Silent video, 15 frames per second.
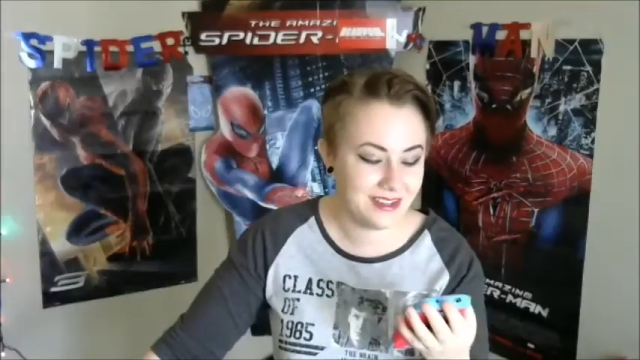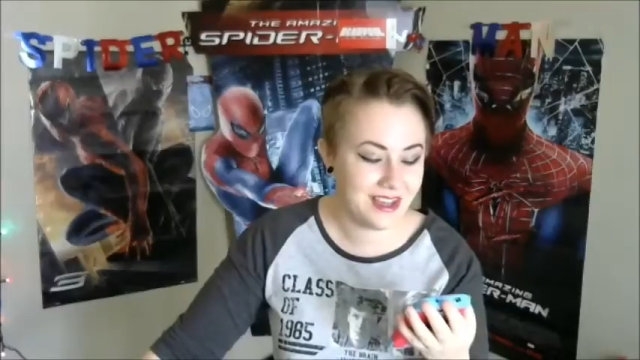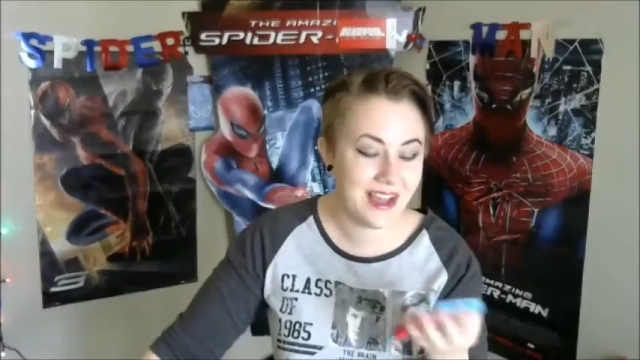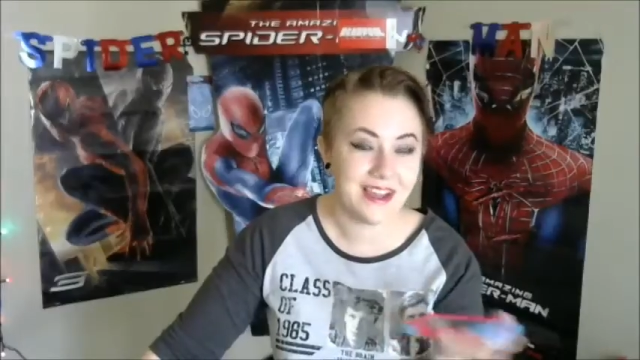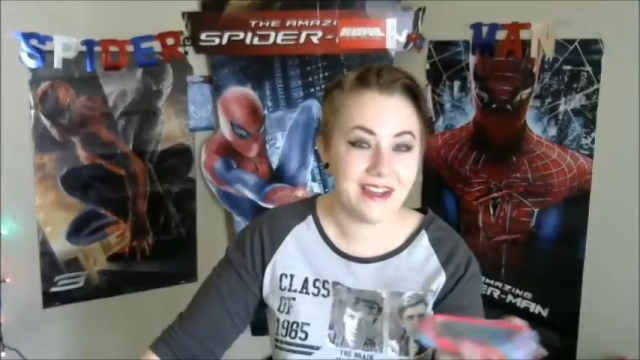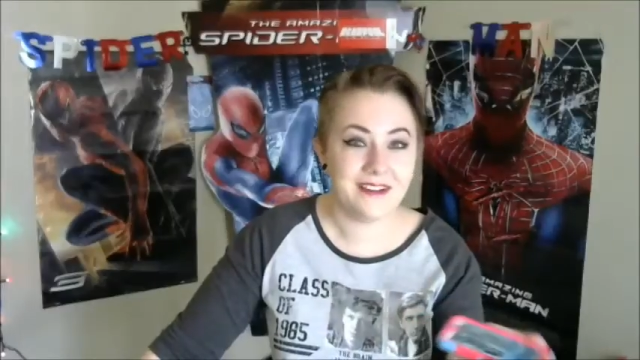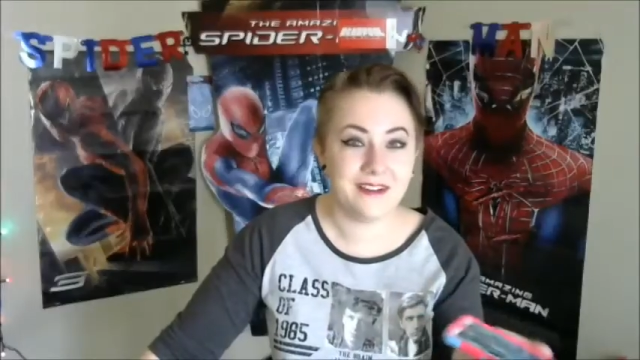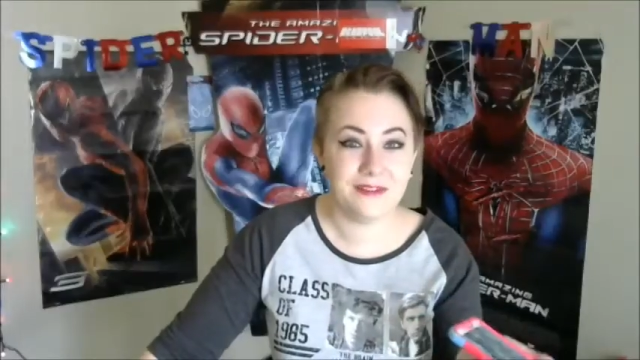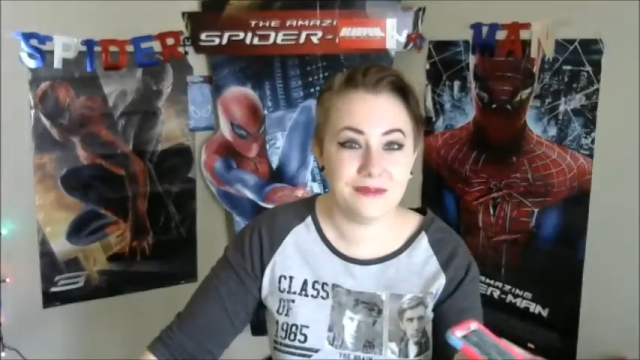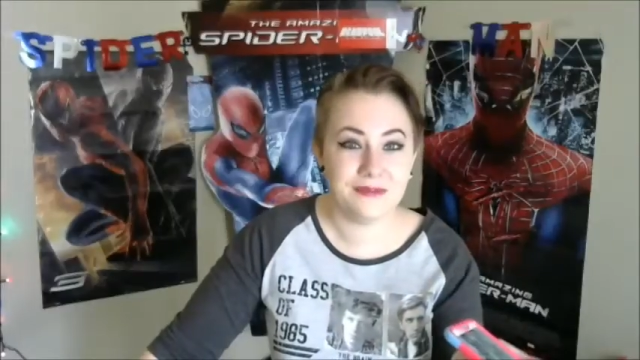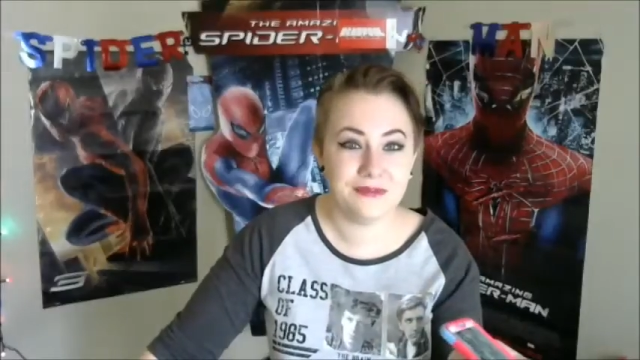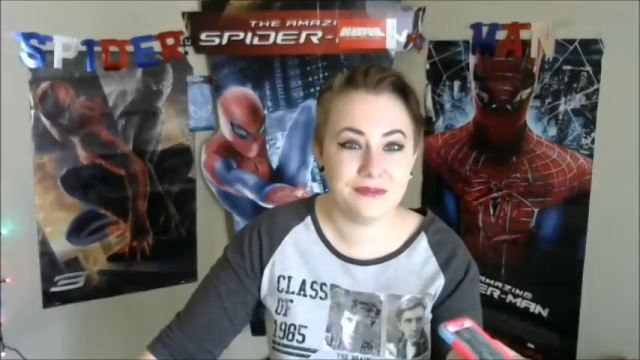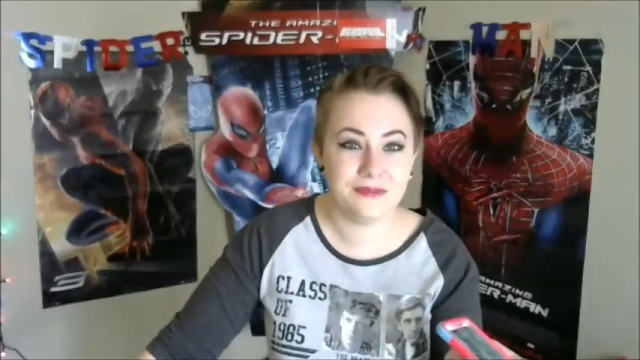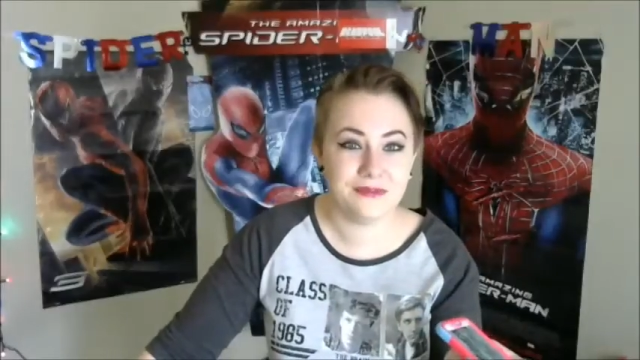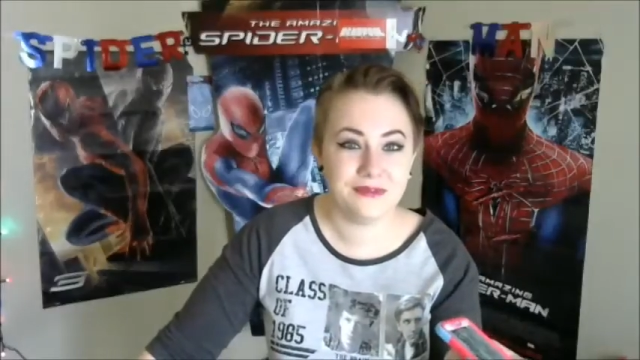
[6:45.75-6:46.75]
have
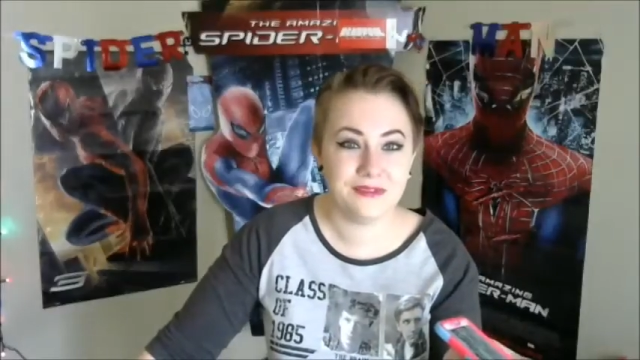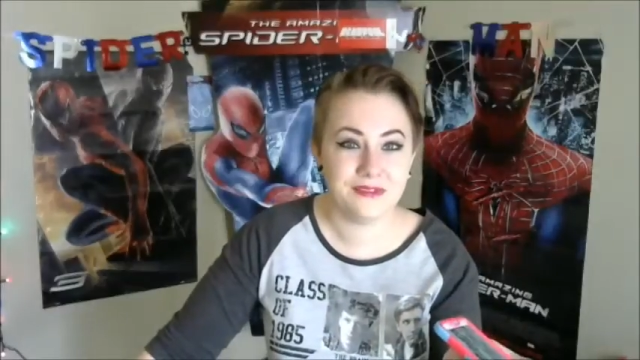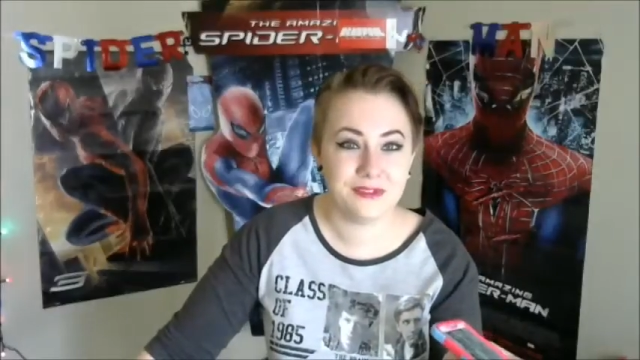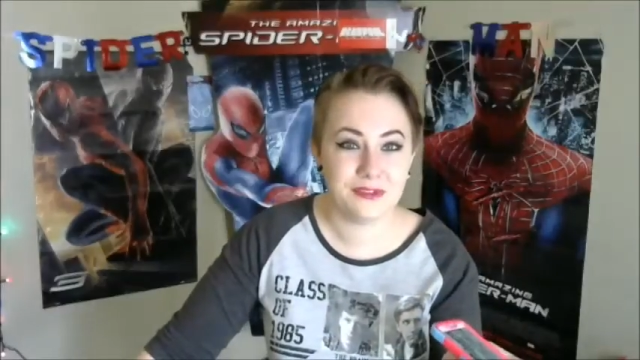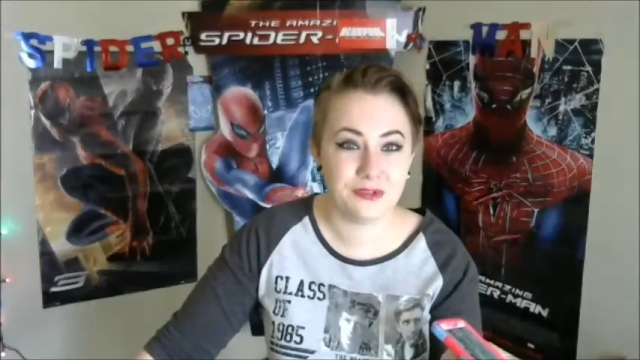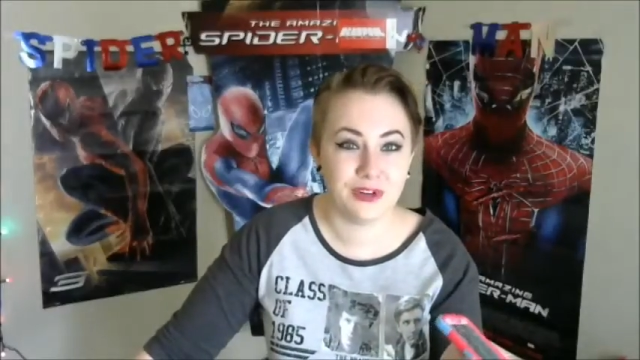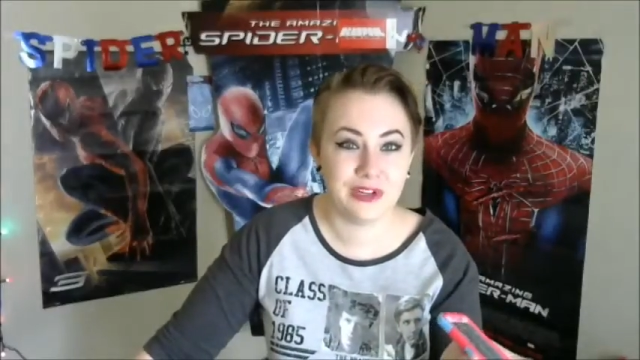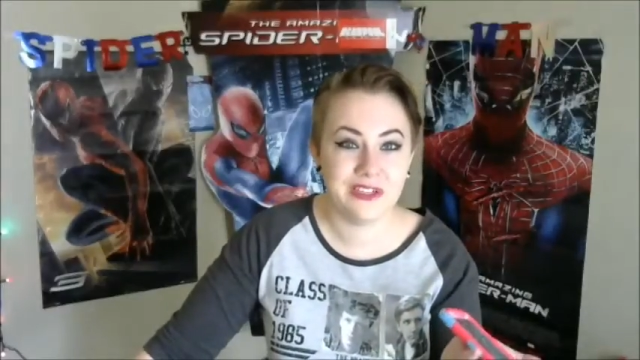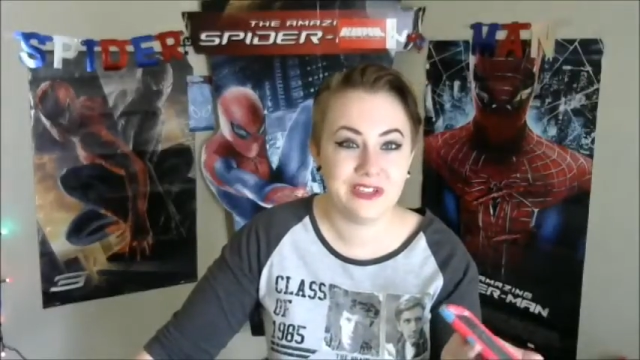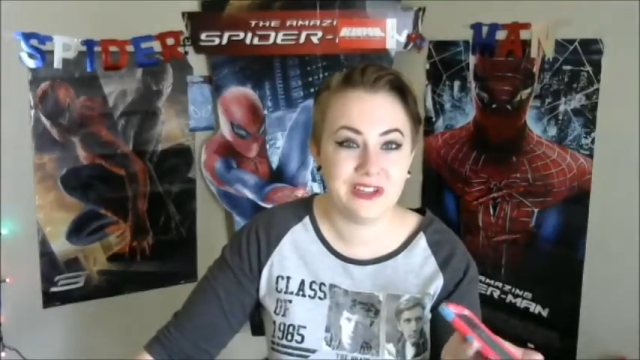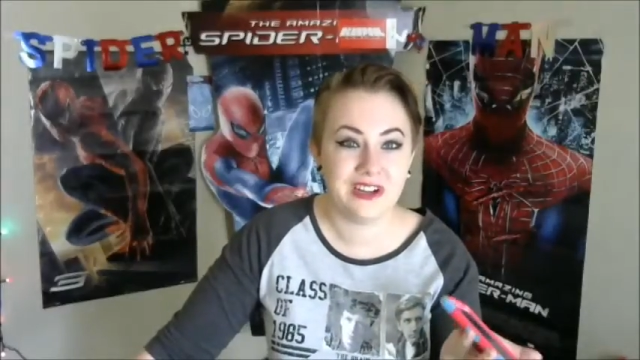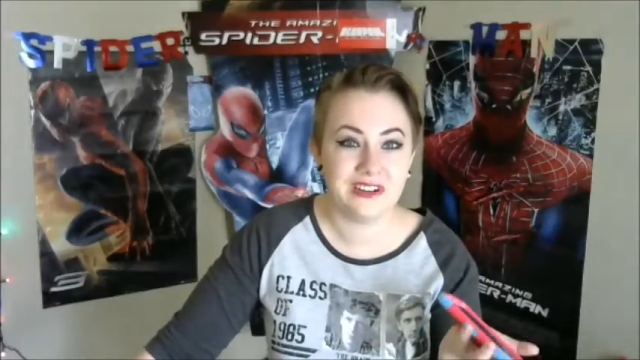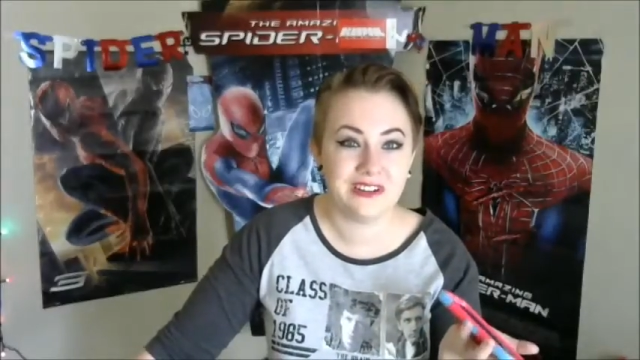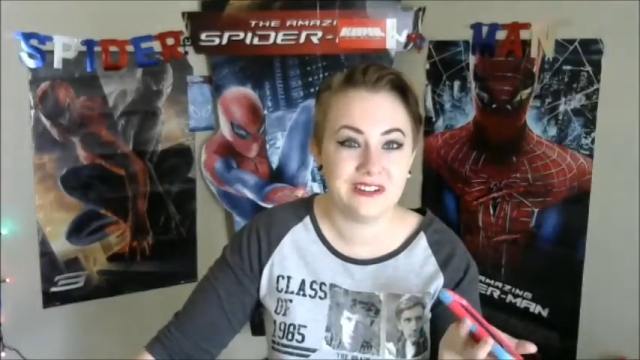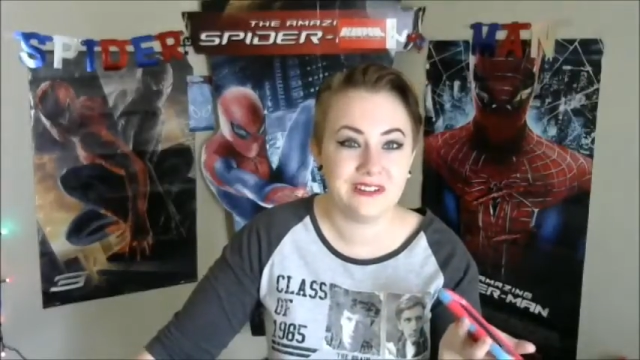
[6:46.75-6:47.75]
Straight
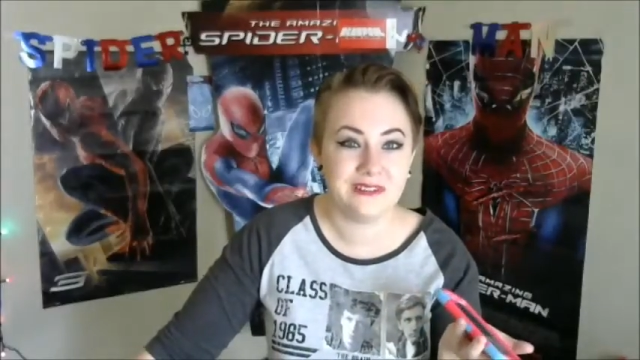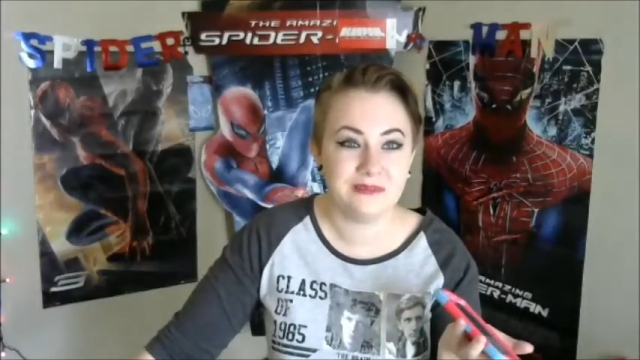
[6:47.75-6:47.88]
Talk.